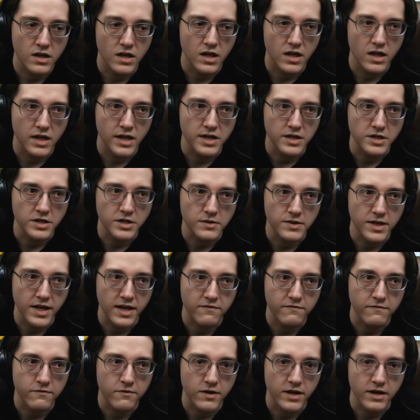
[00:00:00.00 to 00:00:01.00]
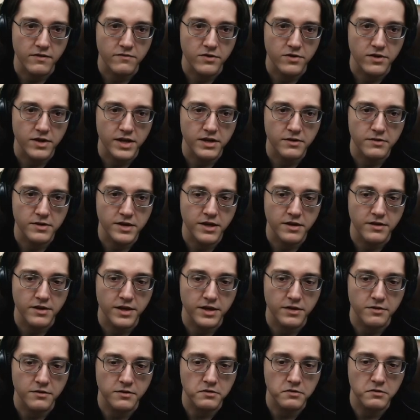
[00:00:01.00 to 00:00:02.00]
Uh, and do that forever. I don't care
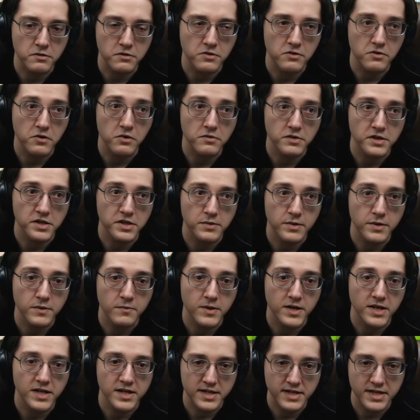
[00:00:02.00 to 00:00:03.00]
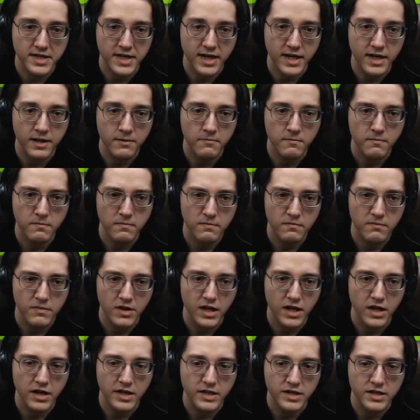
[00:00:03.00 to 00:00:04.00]
that you do only do it one at a time.
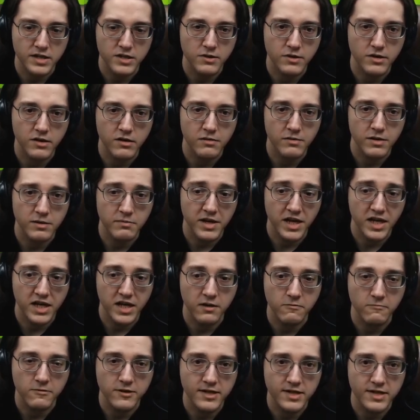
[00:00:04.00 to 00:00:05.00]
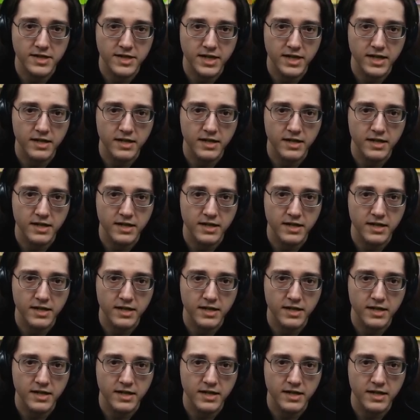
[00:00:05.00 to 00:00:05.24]
Uh, it's only going to be making one at a